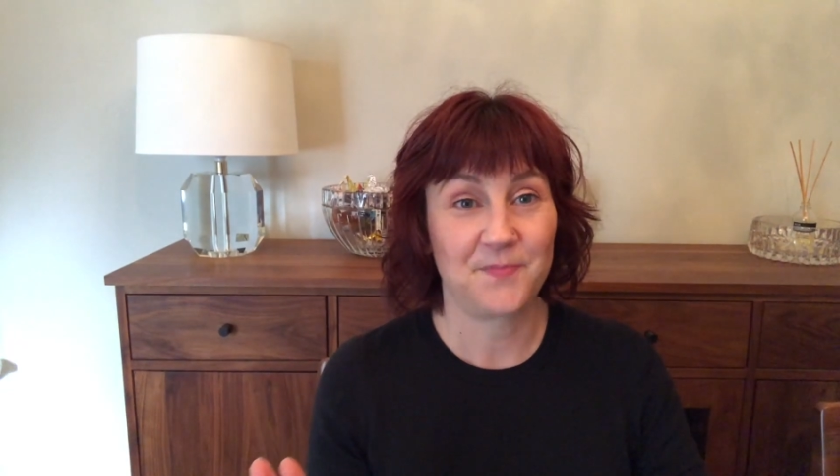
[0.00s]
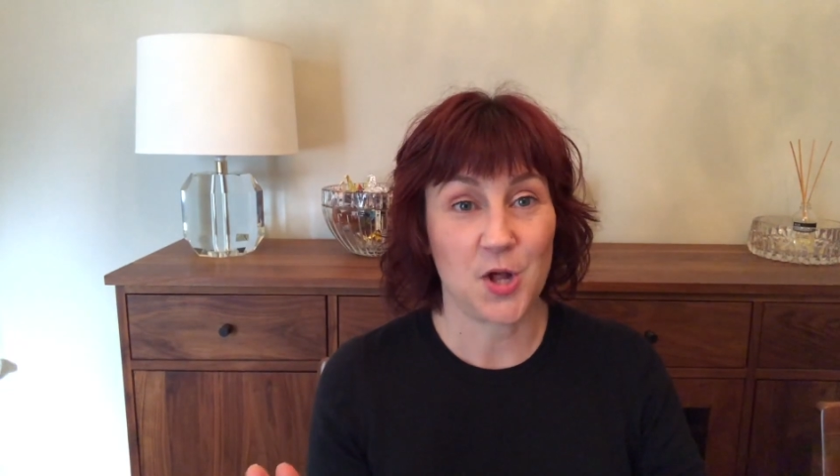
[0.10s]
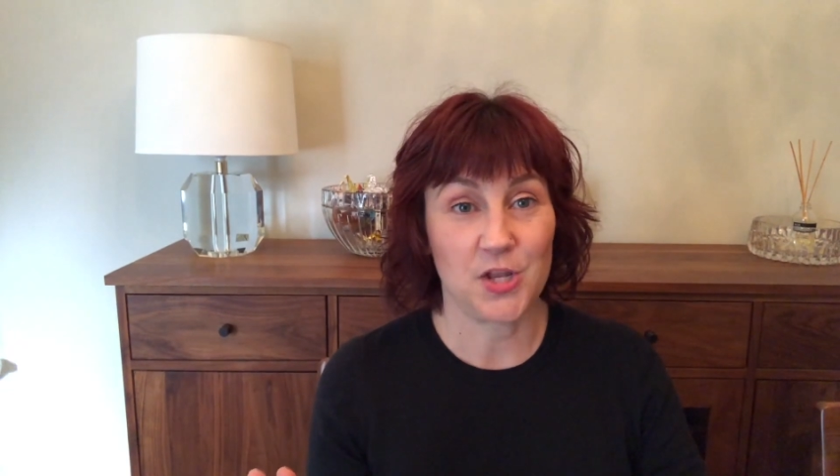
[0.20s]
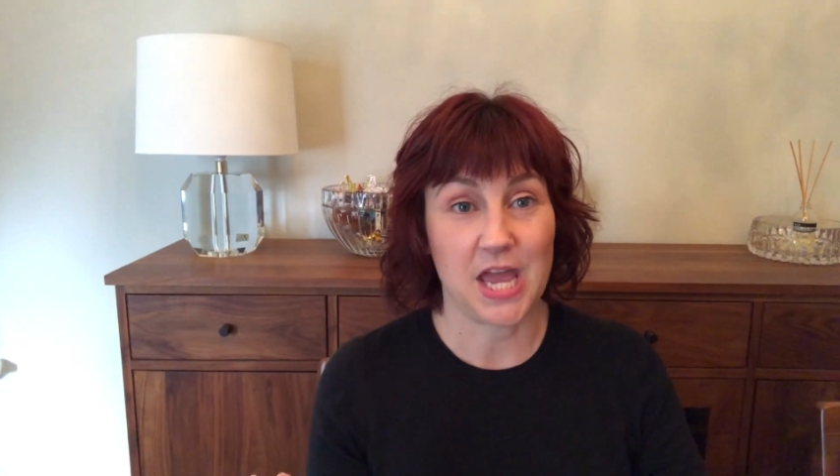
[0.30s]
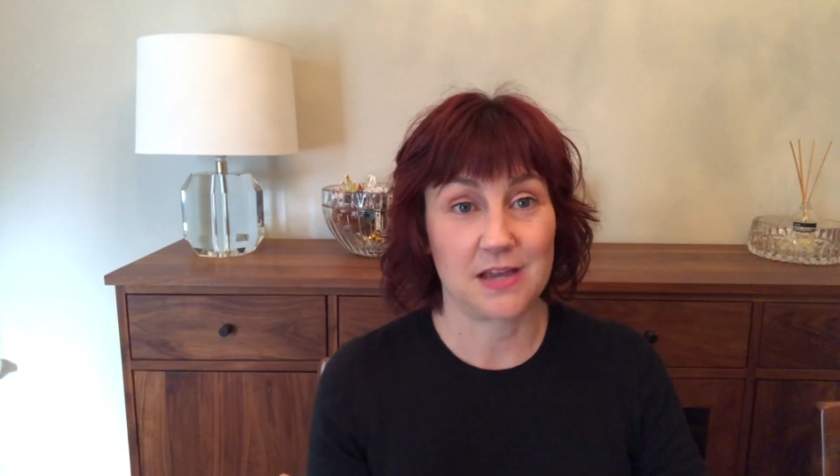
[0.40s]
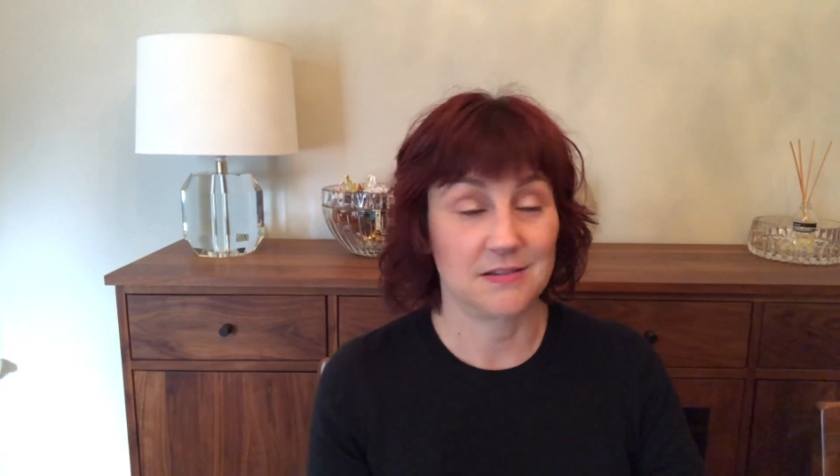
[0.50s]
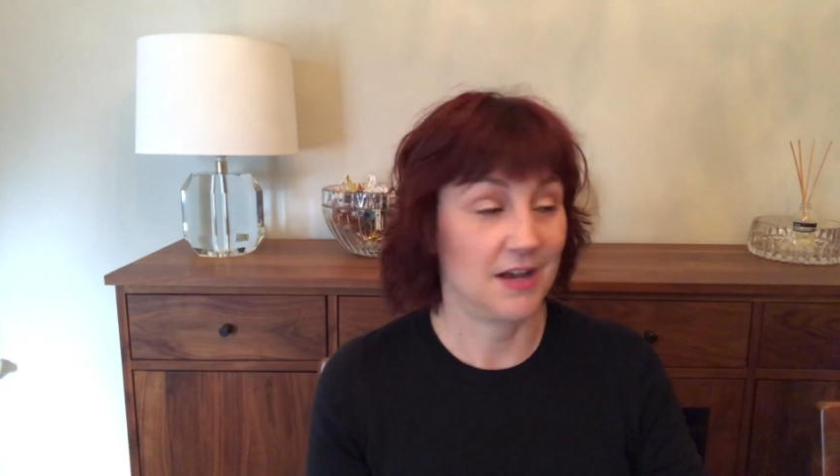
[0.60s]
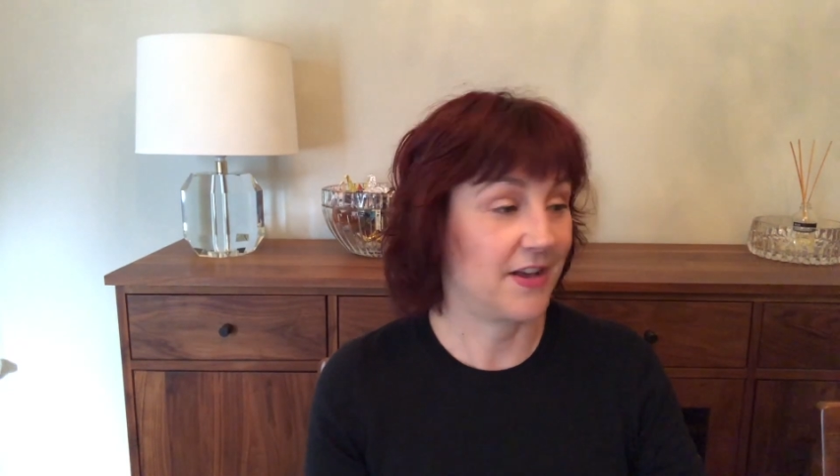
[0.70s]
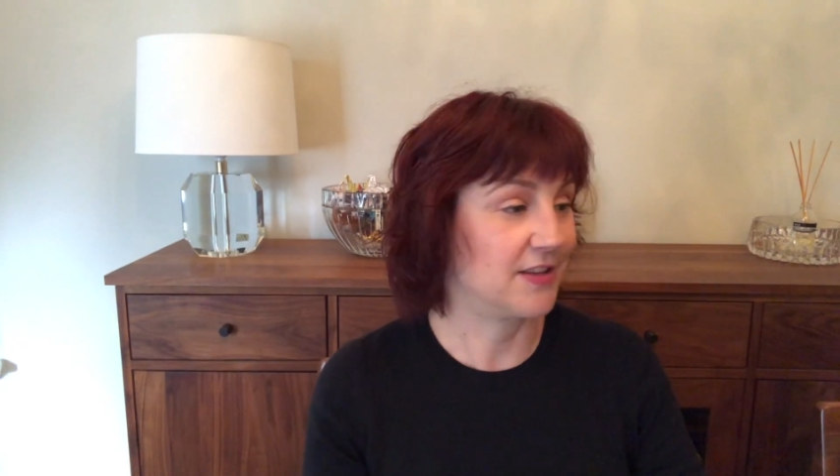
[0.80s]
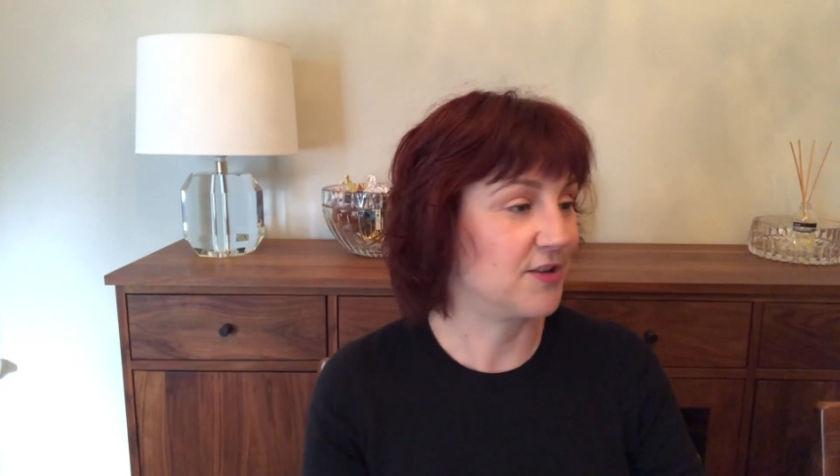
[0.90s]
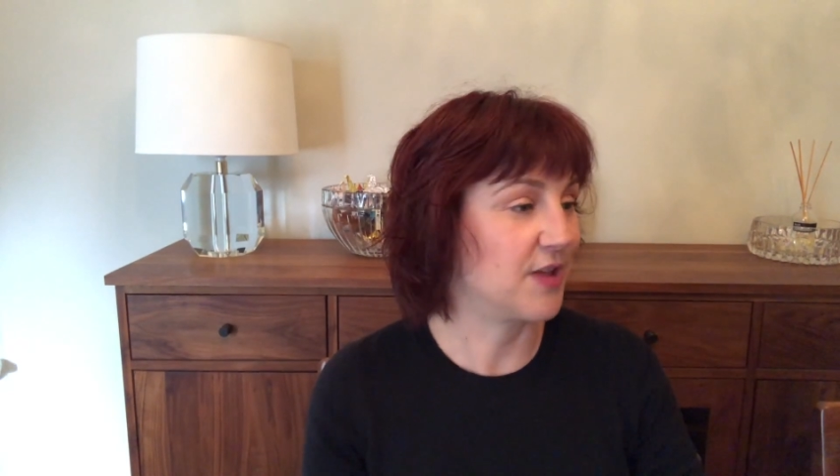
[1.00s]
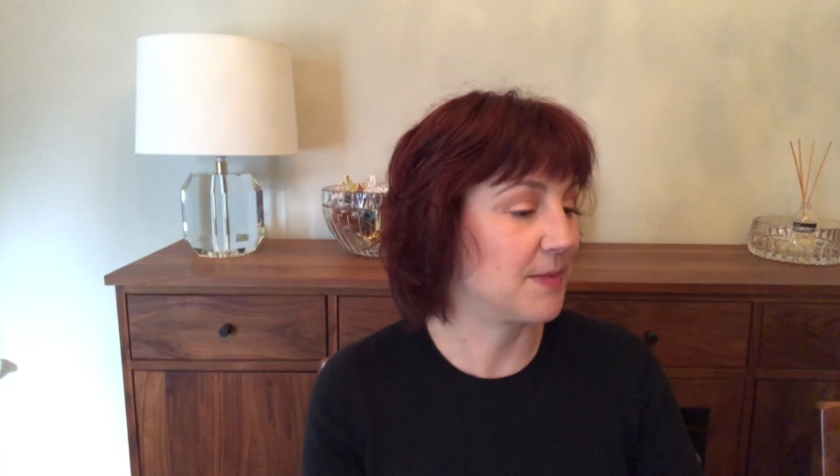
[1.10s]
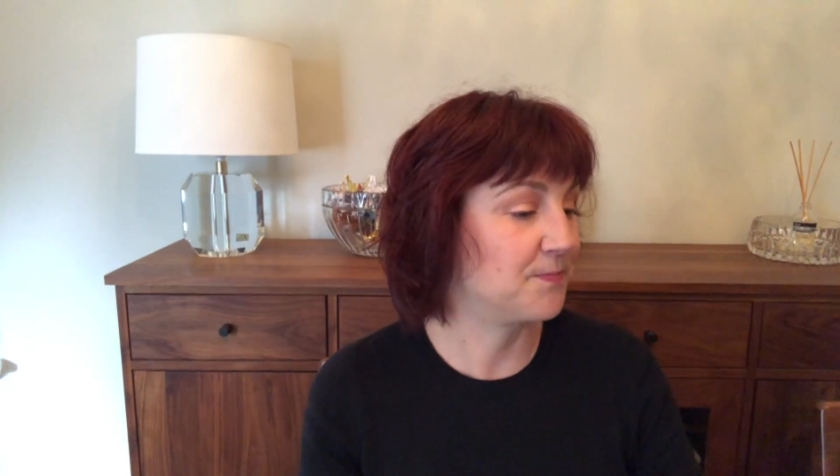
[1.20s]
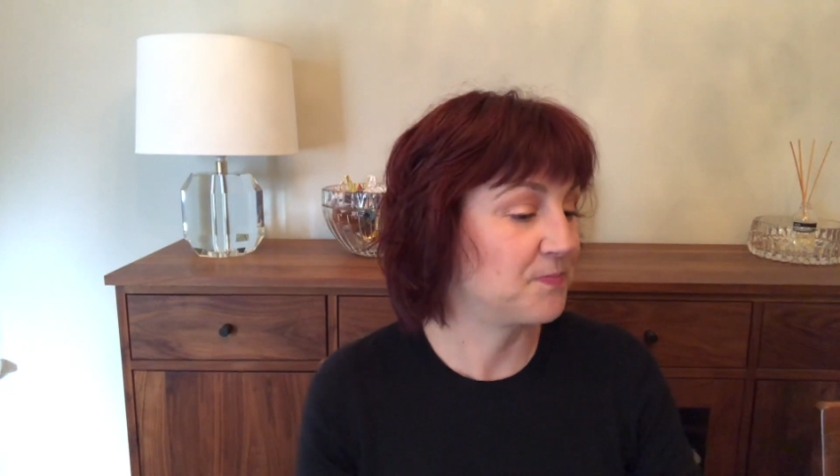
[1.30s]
all day I've had to do that.